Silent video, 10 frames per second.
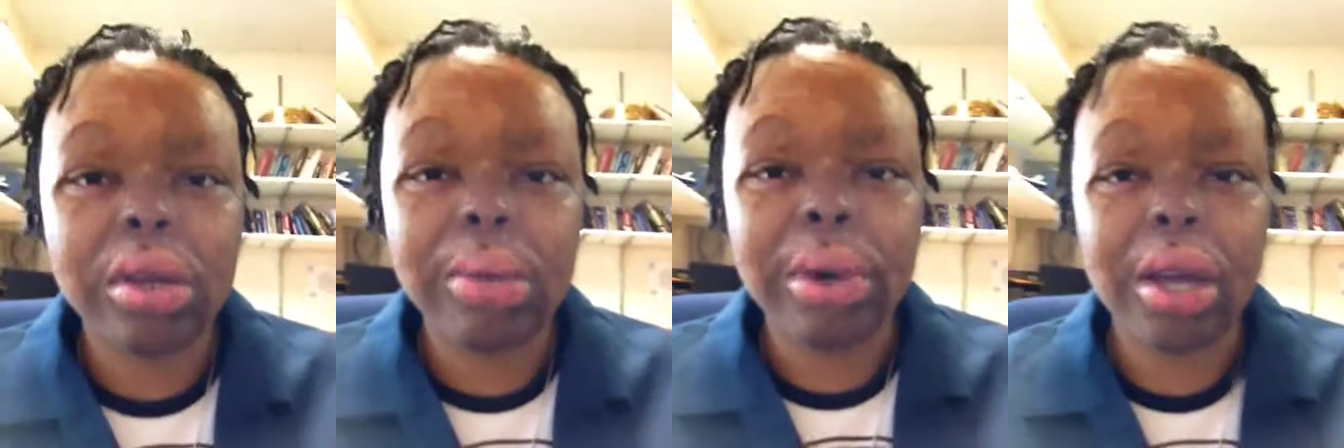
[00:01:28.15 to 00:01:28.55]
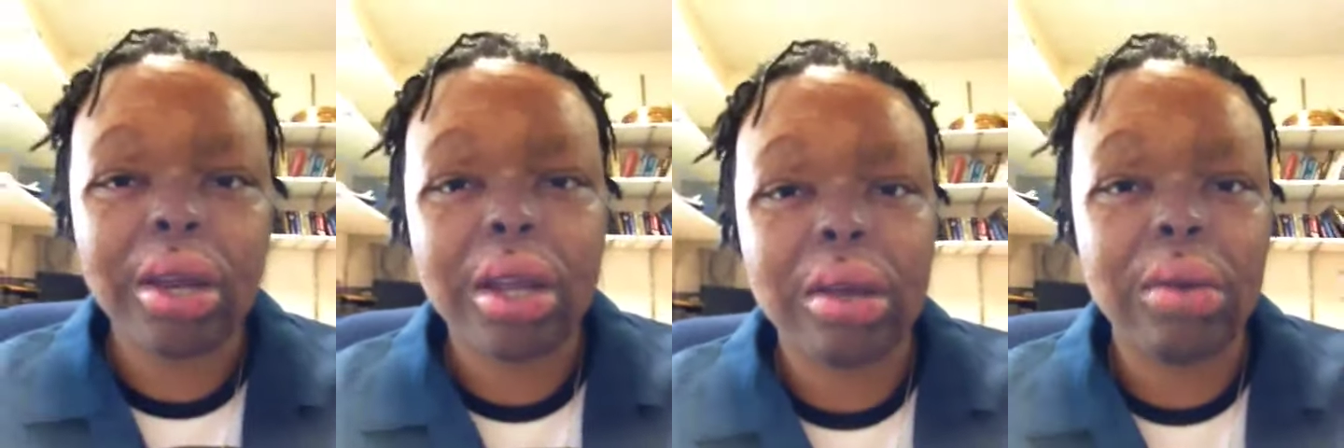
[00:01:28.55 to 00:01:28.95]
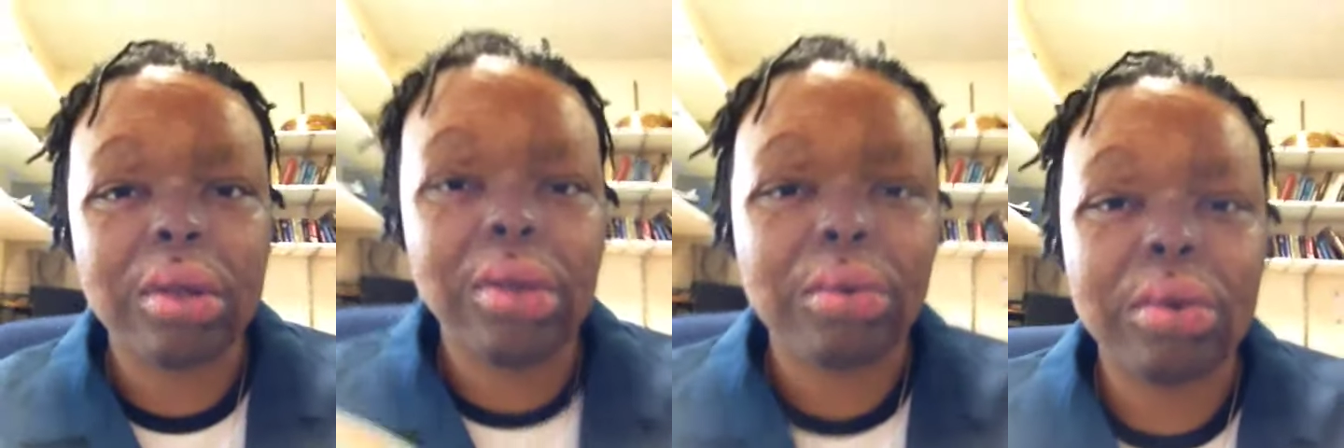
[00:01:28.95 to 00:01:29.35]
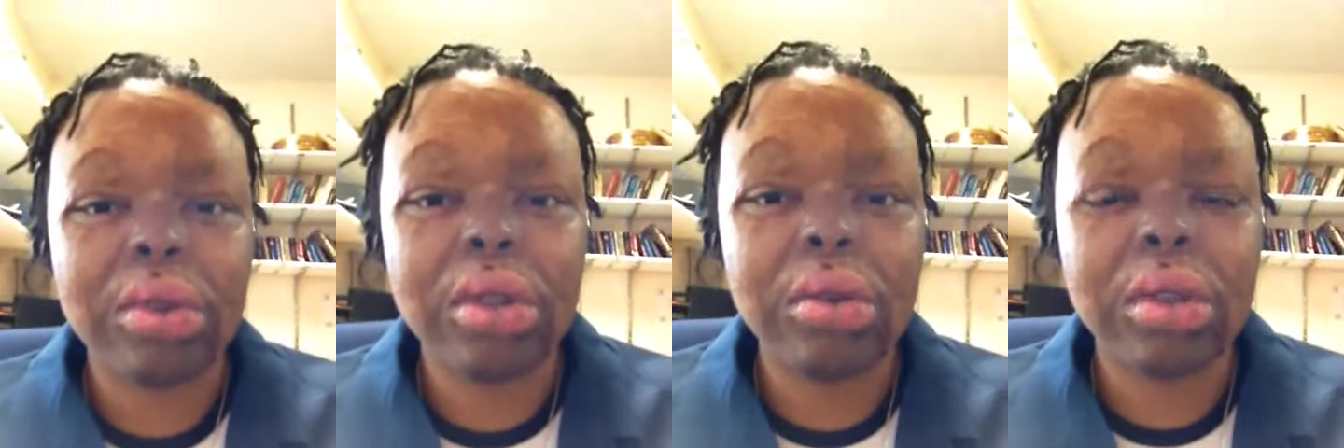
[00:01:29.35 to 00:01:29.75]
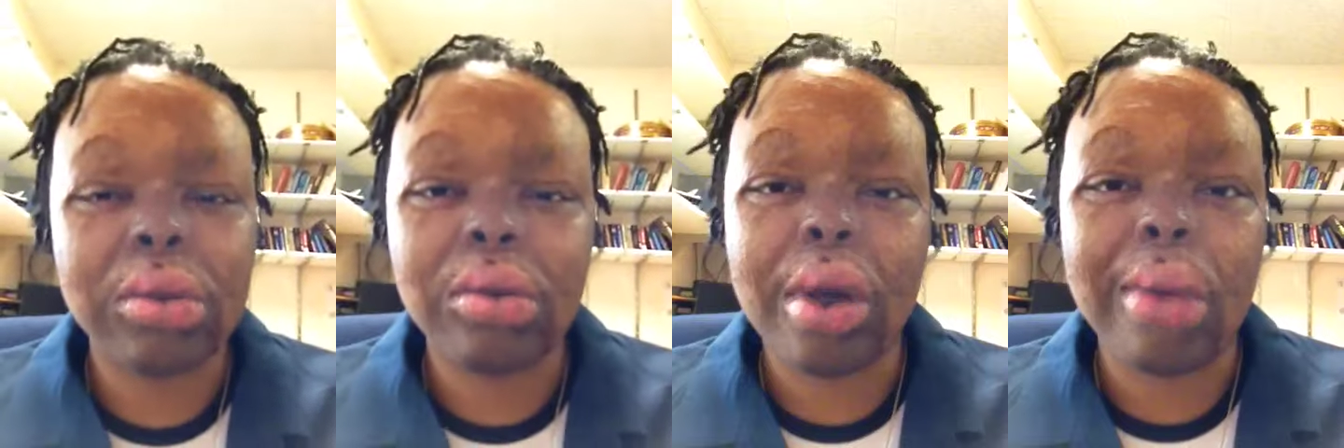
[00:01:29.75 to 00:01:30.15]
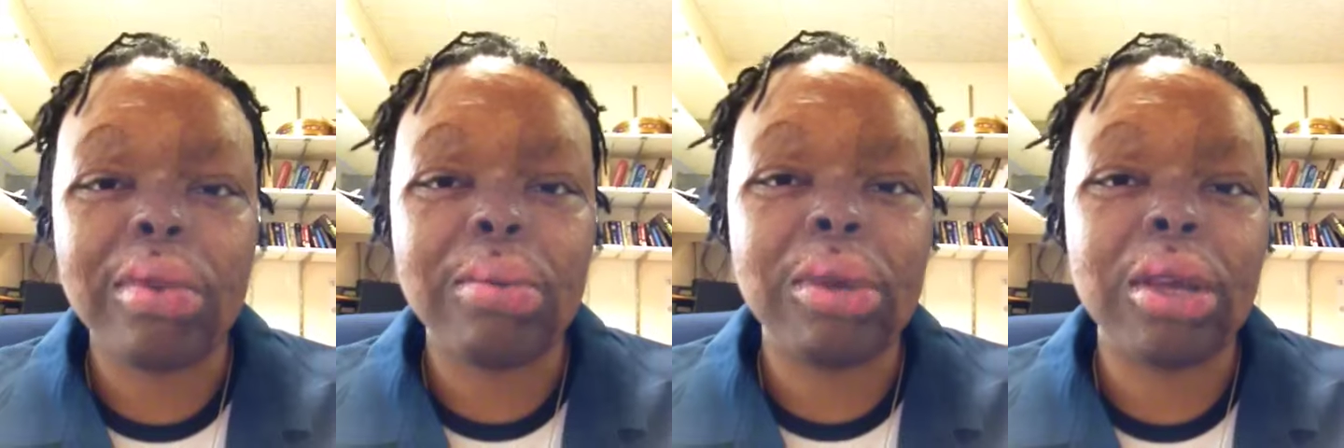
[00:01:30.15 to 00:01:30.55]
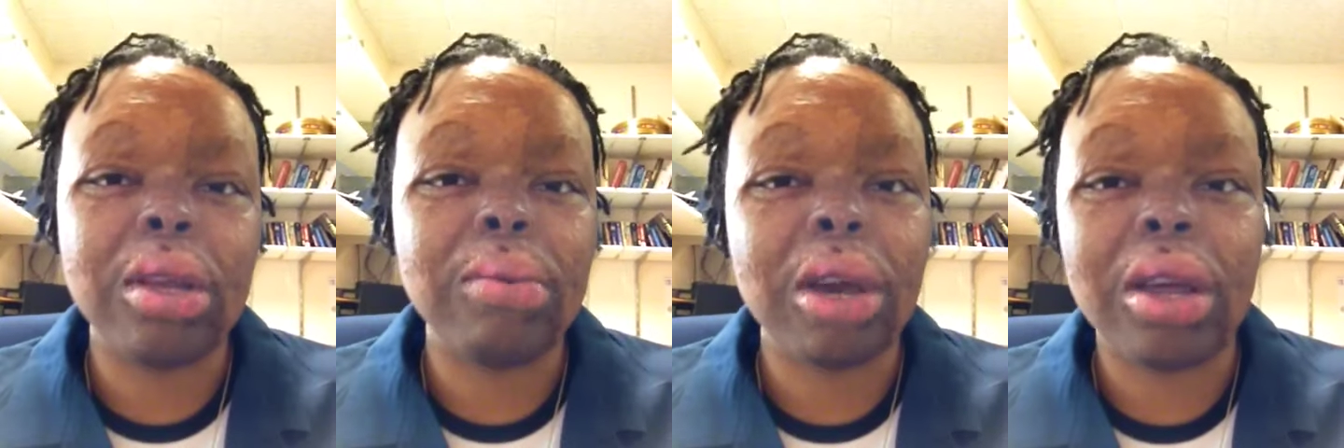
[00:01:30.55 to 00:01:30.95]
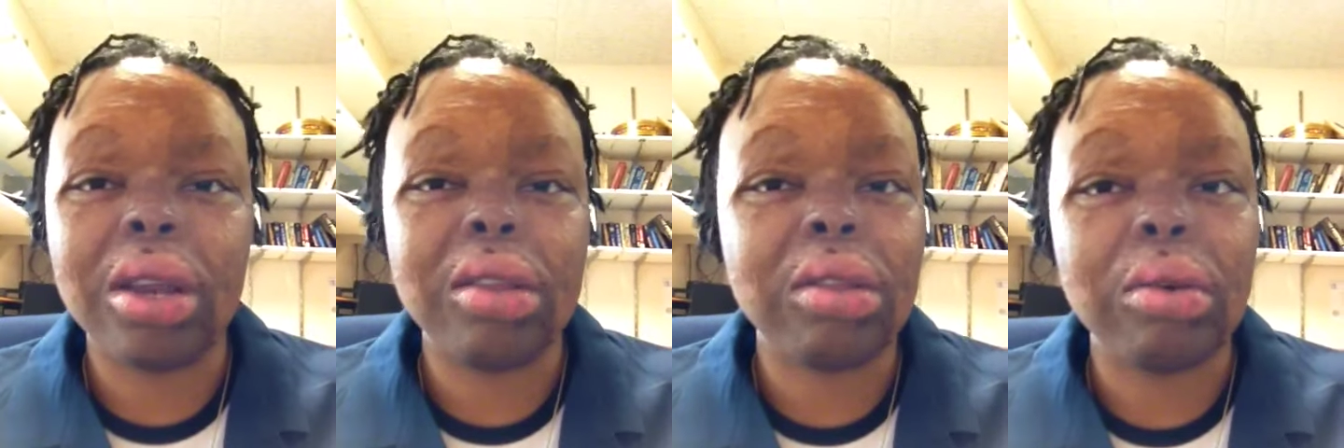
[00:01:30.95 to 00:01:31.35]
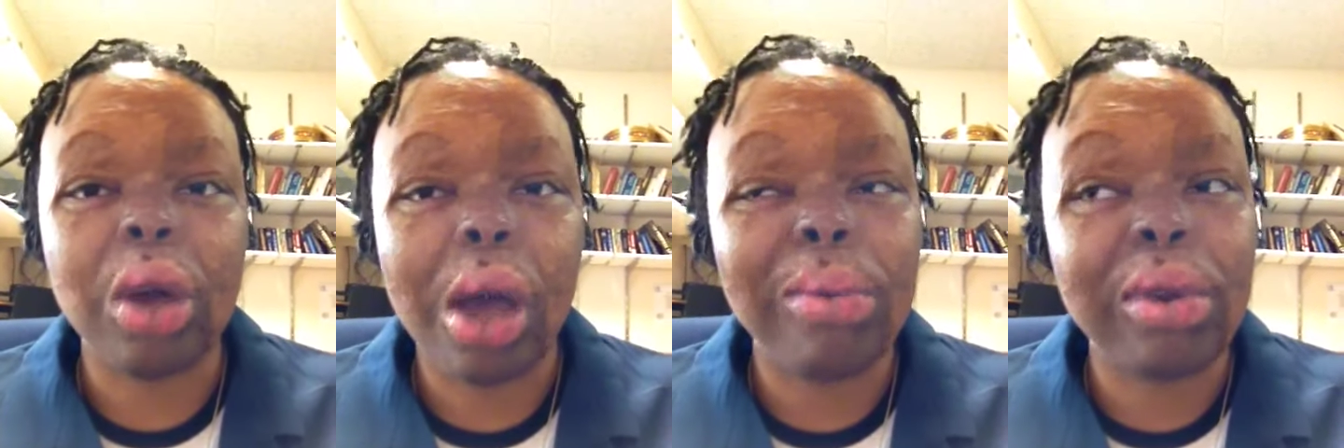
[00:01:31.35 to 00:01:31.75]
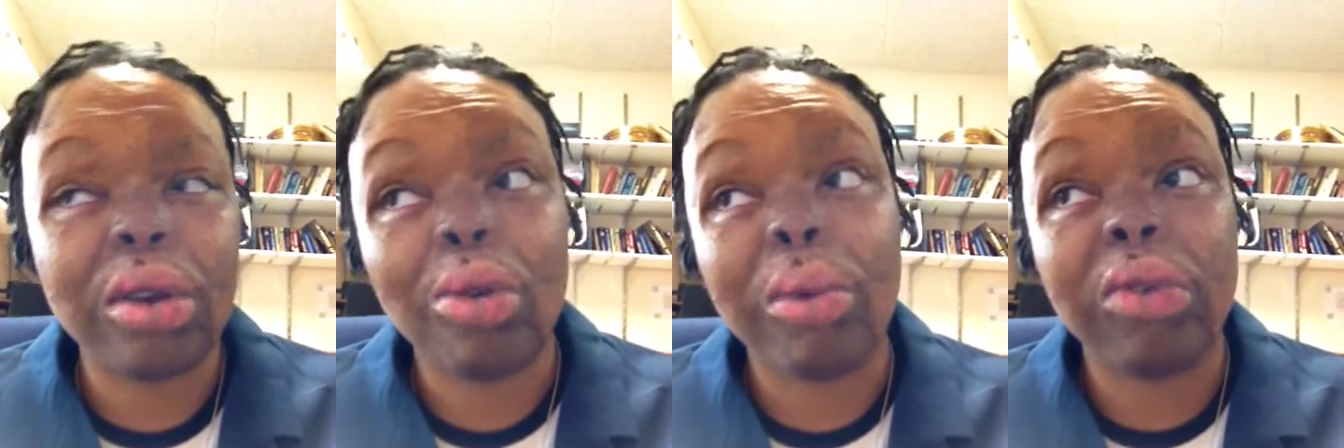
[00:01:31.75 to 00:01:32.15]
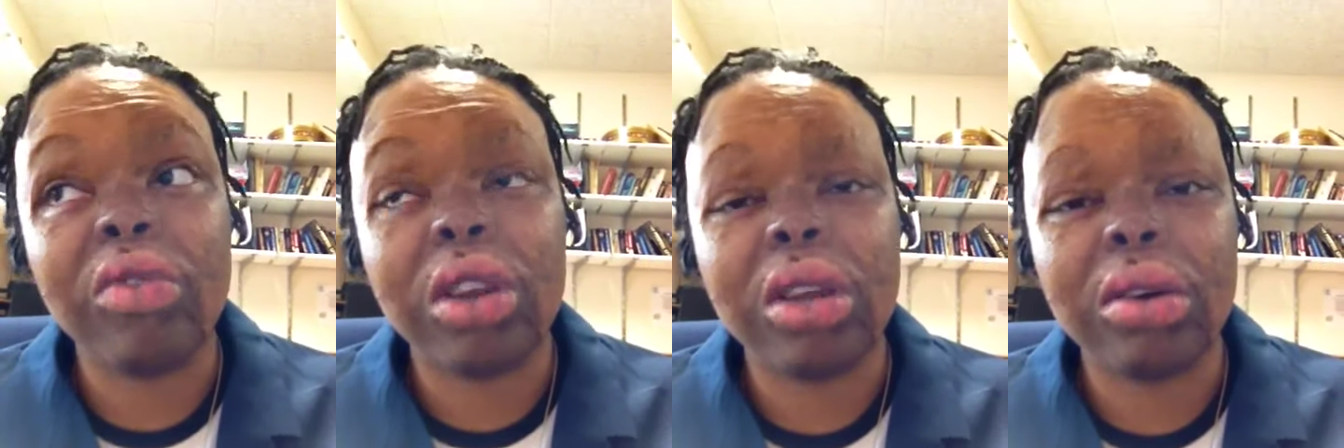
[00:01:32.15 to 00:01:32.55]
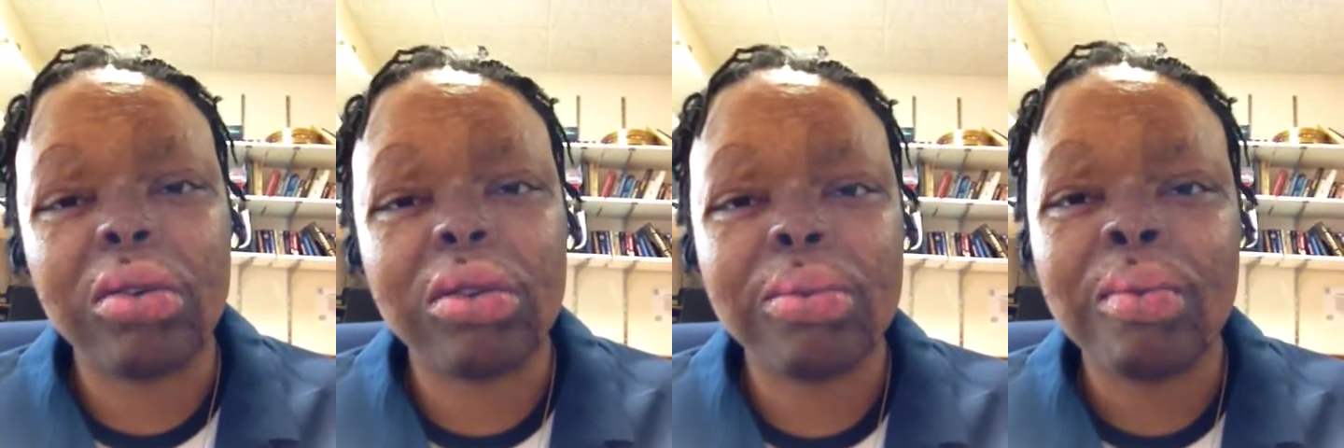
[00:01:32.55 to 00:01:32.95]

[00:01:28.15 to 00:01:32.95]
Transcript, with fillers: Anybody that who still subscribe to me, anybody that still commented on my videos.